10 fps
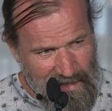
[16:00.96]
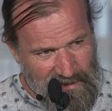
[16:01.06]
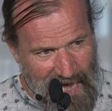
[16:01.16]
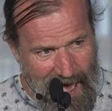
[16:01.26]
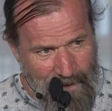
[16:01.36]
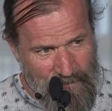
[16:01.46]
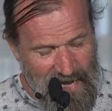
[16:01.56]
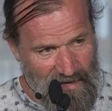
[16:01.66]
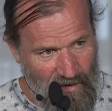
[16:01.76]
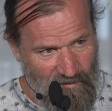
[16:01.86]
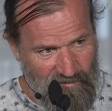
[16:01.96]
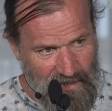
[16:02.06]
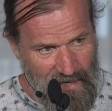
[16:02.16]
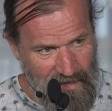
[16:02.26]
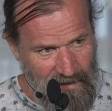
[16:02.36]
is happening over
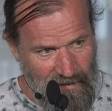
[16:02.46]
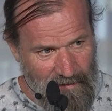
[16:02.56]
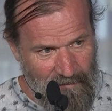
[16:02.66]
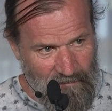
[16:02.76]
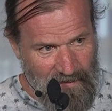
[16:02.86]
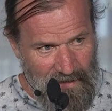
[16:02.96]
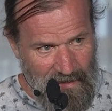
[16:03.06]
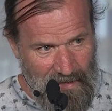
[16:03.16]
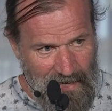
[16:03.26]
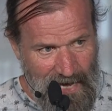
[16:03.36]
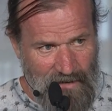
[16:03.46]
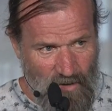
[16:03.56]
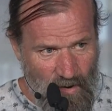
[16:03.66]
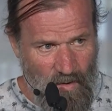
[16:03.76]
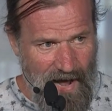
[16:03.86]
there? I
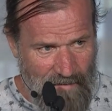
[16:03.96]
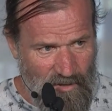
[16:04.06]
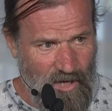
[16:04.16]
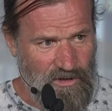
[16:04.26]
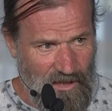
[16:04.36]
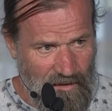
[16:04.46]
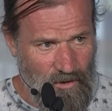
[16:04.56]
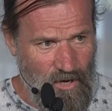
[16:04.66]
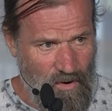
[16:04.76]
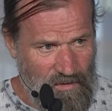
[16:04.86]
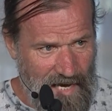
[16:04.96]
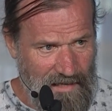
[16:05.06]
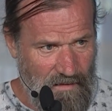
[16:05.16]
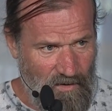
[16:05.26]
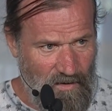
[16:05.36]
know I'm not alone
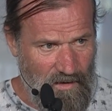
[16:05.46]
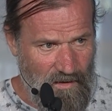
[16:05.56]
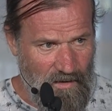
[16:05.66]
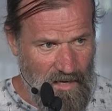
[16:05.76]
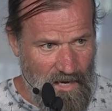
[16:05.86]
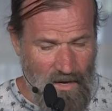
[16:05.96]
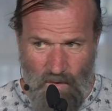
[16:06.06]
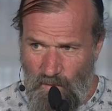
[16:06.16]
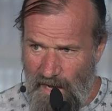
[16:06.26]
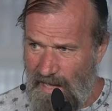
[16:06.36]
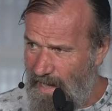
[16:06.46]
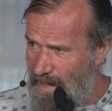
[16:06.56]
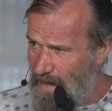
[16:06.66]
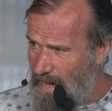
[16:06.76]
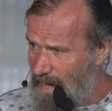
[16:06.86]
anymore.
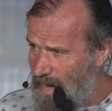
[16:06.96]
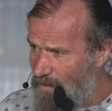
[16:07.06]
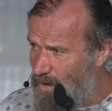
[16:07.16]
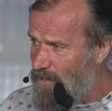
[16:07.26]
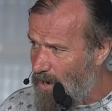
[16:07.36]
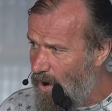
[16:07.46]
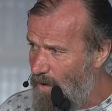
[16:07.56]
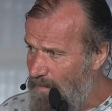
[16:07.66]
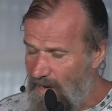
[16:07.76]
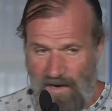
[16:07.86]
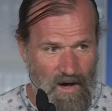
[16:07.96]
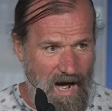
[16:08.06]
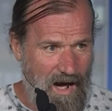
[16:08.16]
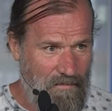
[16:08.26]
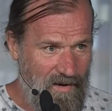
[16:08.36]
I want to open
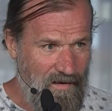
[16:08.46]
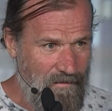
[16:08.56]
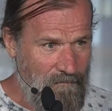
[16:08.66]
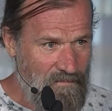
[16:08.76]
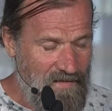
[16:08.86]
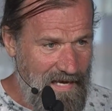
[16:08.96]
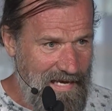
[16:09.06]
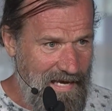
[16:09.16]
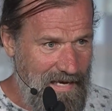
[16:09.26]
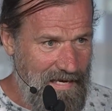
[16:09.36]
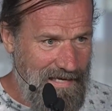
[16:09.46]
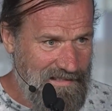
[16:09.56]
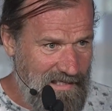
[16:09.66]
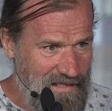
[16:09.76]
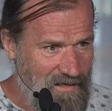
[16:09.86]
up an
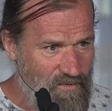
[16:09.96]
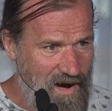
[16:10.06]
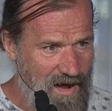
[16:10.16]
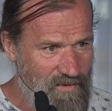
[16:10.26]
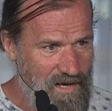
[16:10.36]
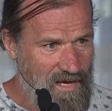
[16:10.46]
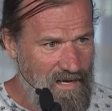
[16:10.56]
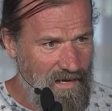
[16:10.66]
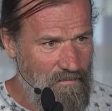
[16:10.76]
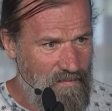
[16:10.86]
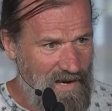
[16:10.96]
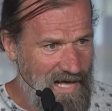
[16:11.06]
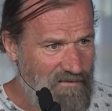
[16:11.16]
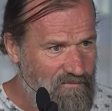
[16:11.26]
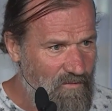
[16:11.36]
itinerary, a
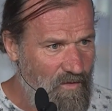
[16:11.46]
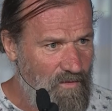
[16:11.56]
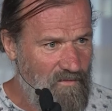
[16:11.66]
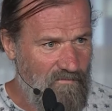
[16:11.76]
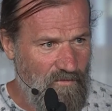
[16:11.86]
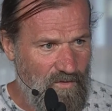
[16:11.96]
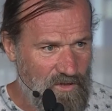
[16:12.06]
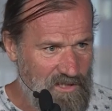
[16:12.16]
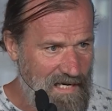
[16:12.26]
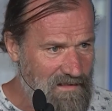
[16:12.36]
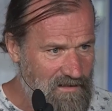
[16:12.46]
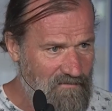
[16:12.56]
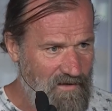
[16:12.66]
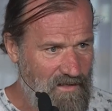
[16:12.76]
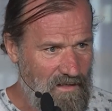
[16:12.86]
platform for
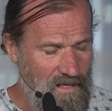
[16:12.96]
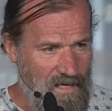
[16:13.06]
scientific